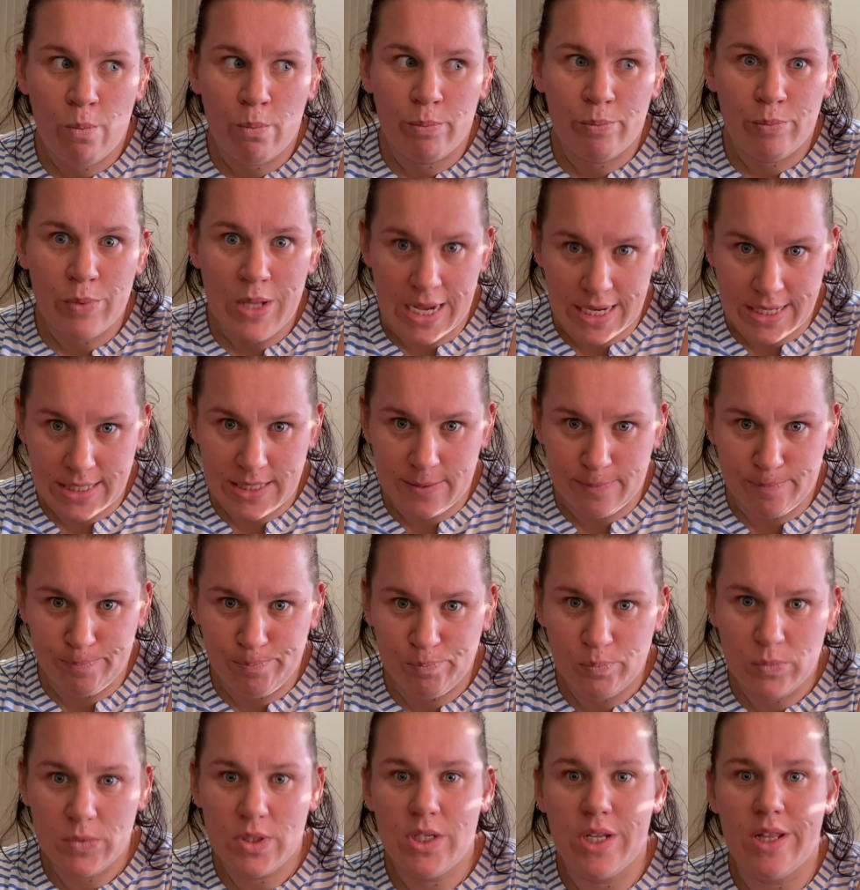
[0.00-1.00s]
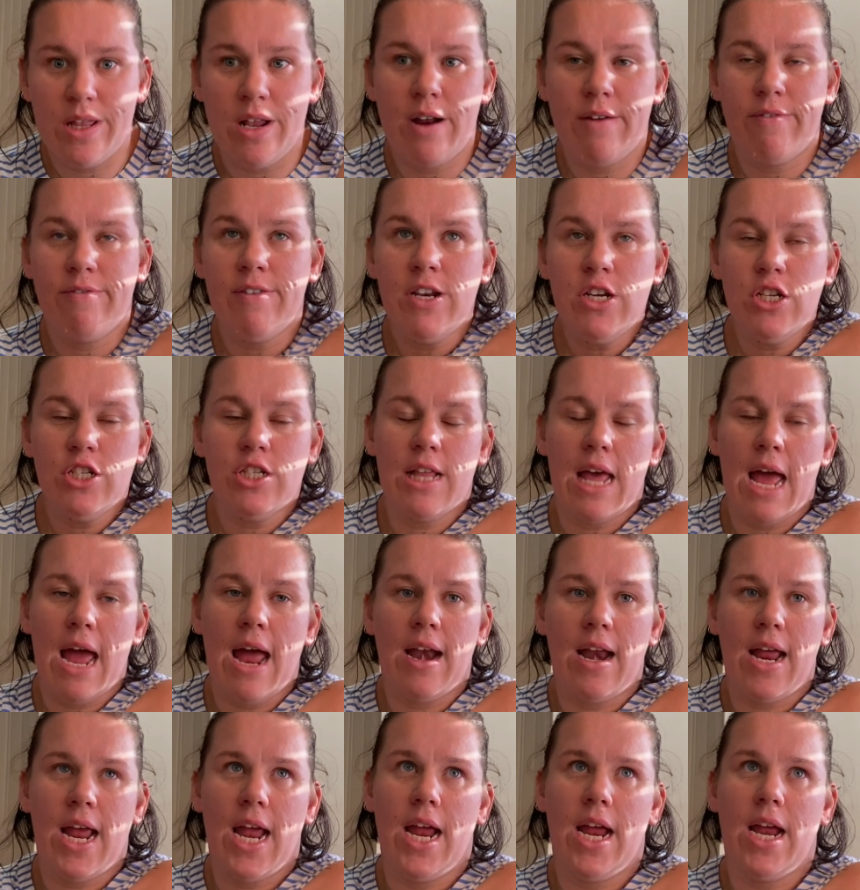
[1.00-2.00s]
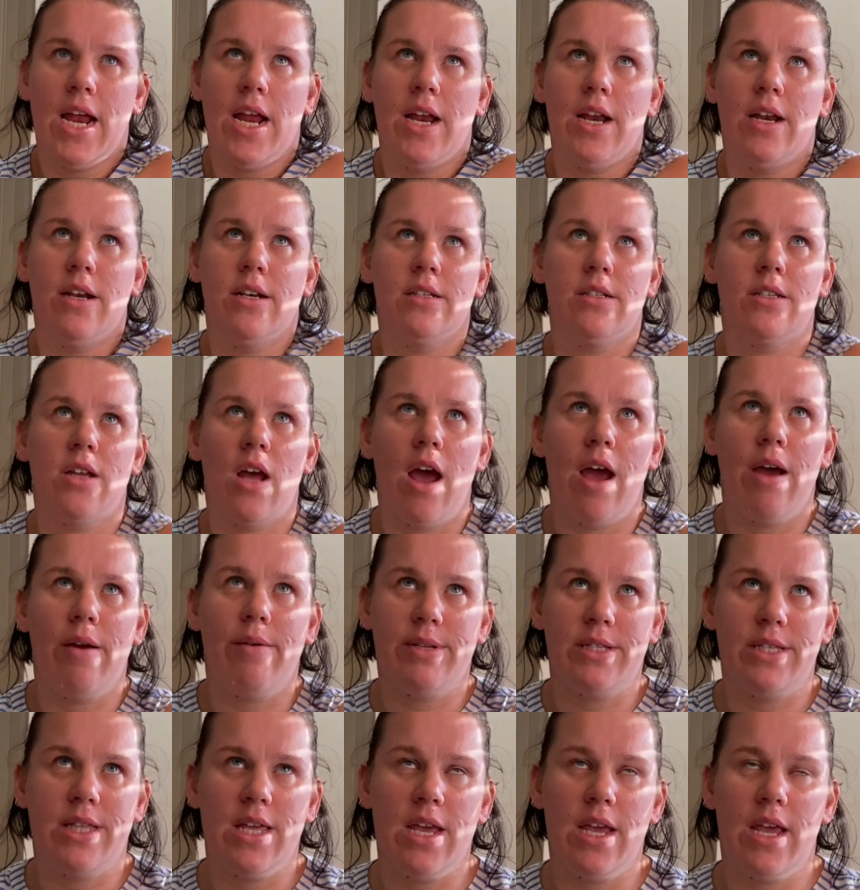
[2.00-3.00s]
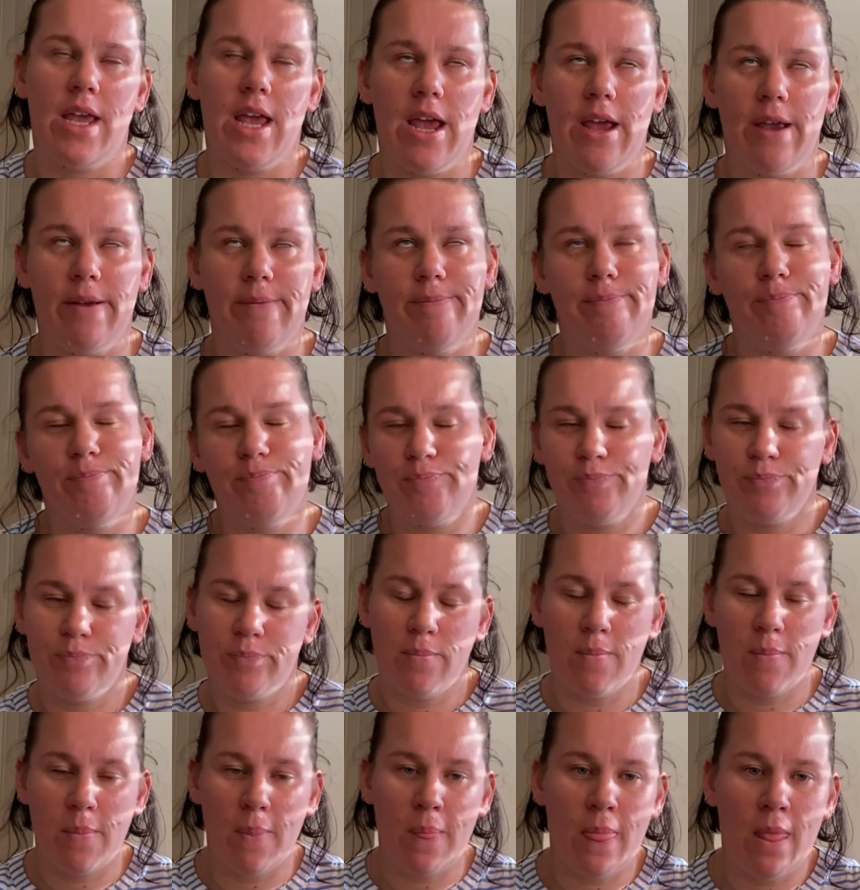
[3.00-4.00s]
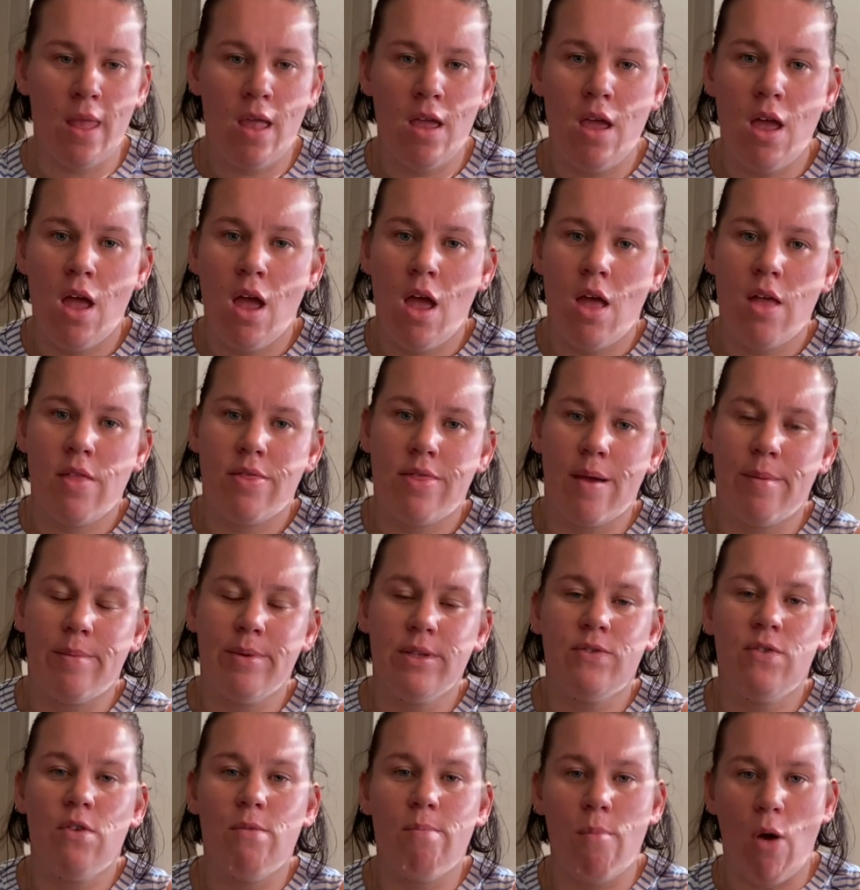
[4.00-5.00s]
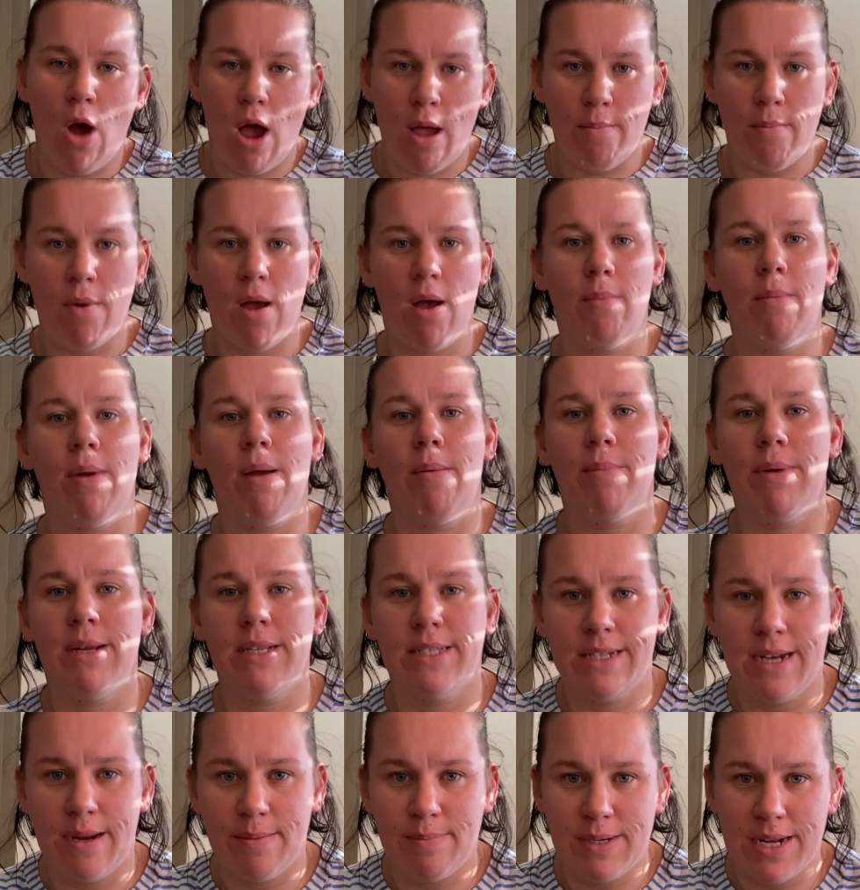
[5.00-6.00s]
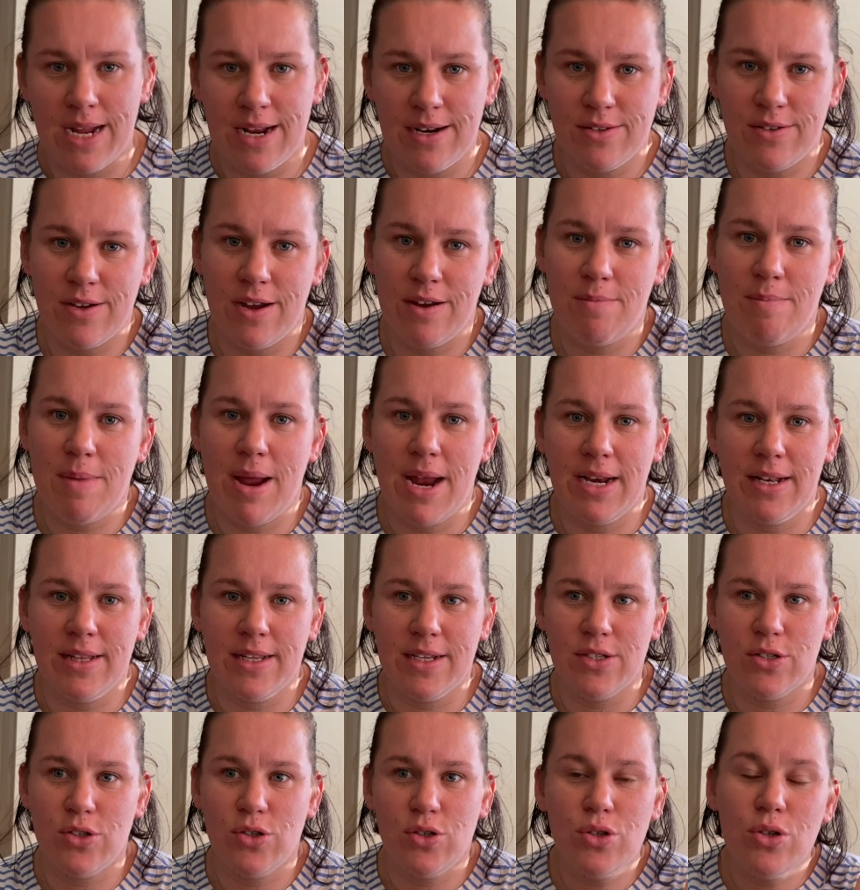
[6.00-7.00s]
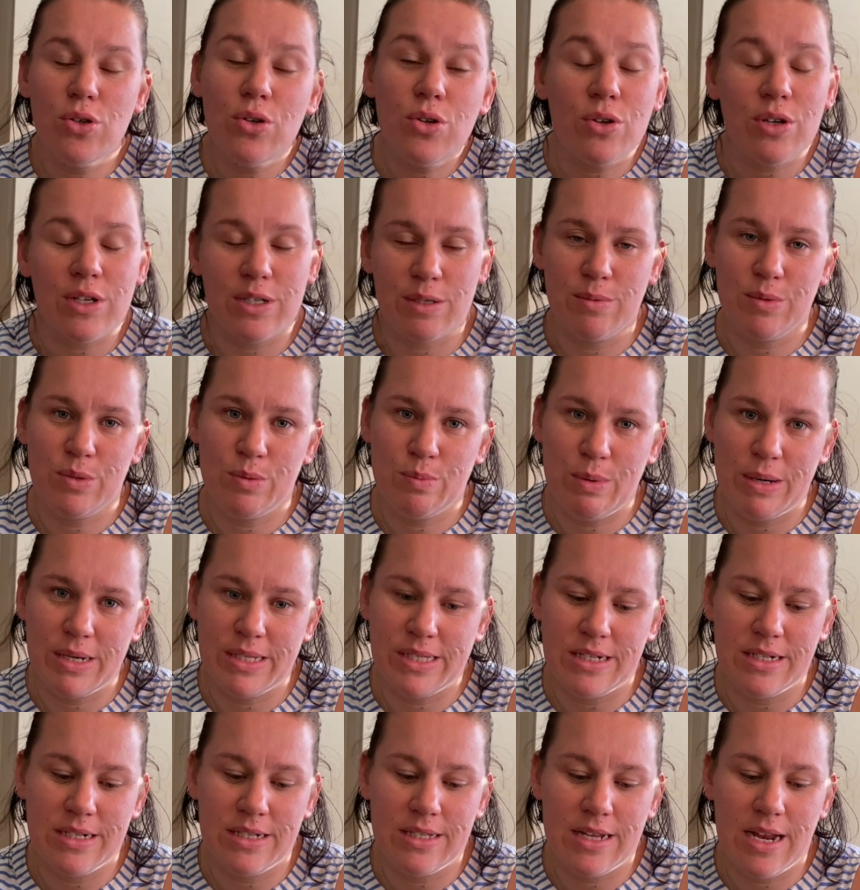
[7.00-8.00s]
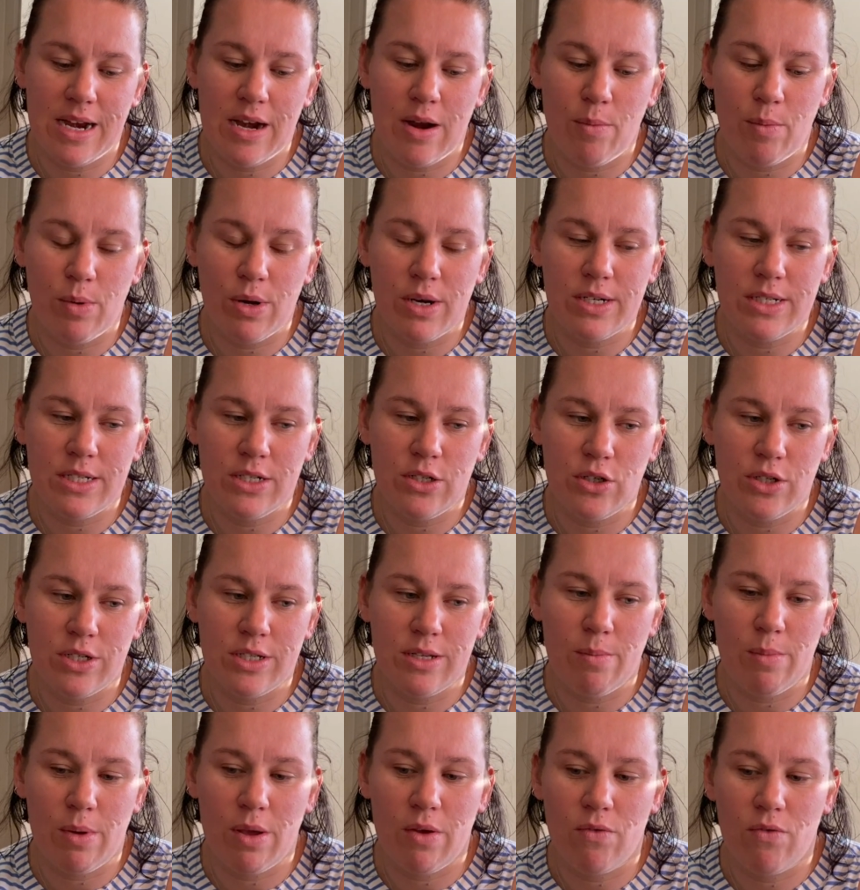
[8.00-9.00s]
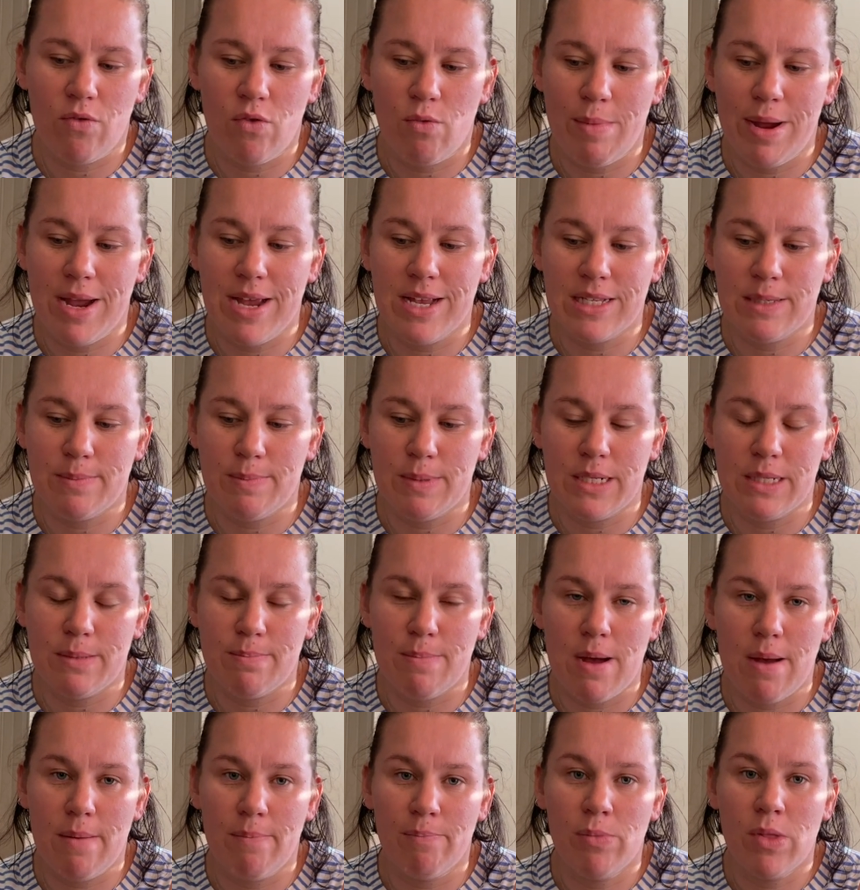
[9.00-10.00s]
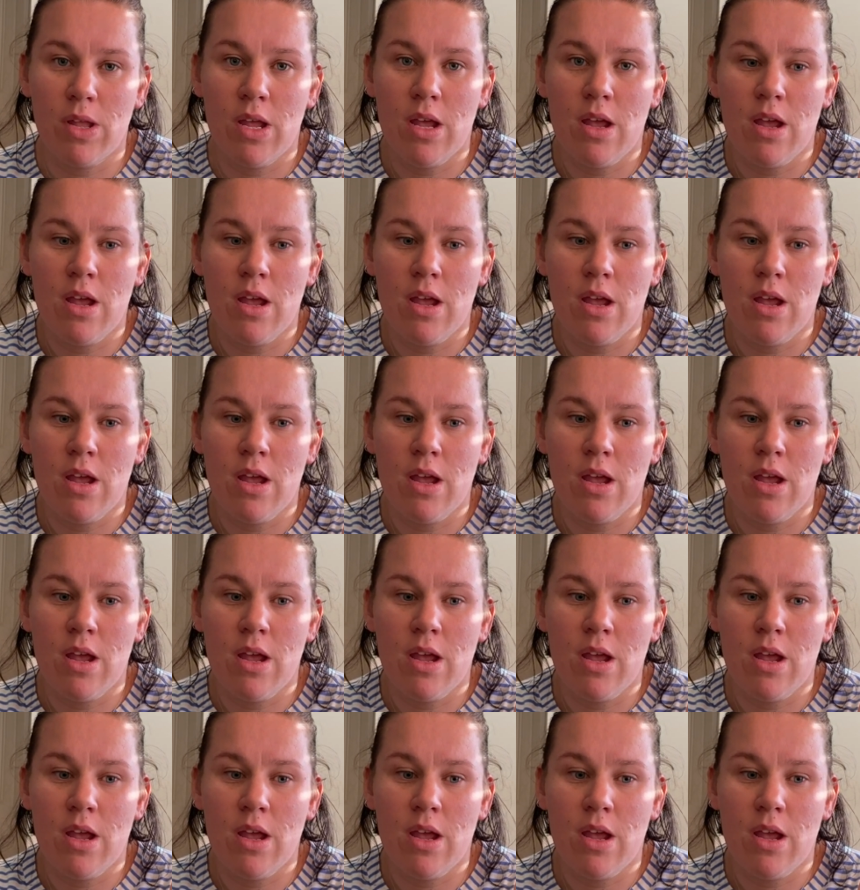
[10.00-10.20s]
Yes, so then I finished that, and I was thinking that was for my mum and my stepdad, so I'd made these 2 Christmas presents, and I wanted to do something for my husband's mum.